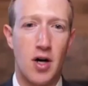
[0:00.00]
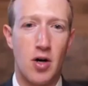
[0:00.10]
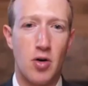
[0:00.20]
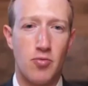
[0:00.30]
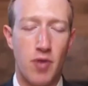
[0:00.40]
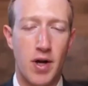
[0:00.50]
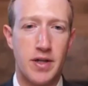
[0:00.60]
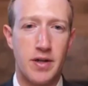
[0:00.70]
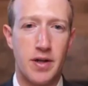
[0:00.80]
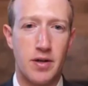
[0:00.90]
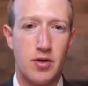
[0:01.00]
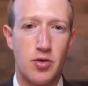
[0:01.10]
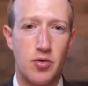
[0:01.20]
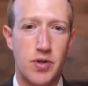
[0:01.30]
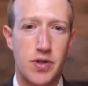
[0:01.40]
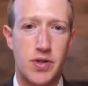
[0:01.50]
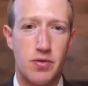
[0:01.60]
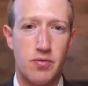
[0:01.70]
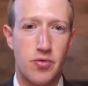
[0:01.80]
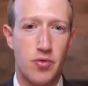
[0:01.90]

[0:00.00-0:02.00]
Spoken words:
law already includes